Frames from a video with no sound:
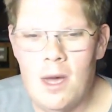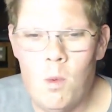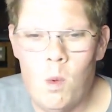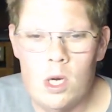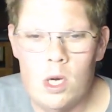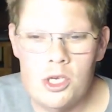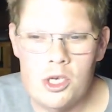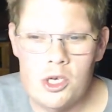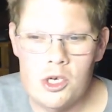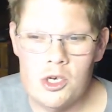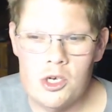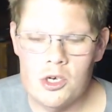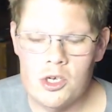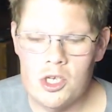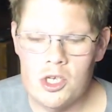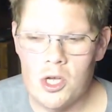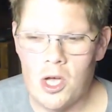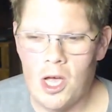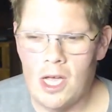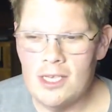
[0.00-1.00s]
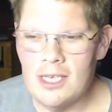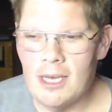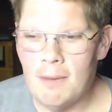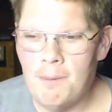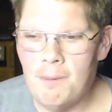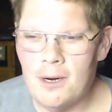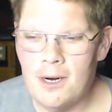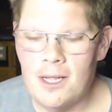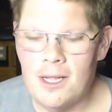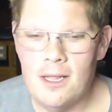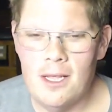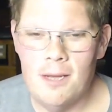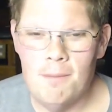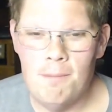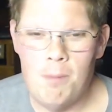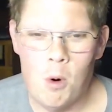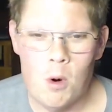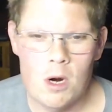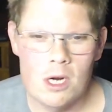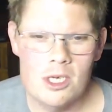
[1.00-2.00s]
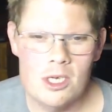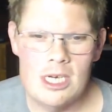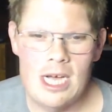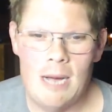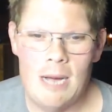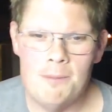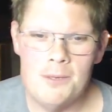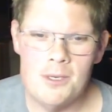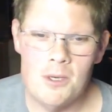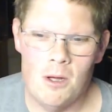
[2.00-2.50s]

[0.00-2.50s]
Worcestershire sauce I put in the pork chops,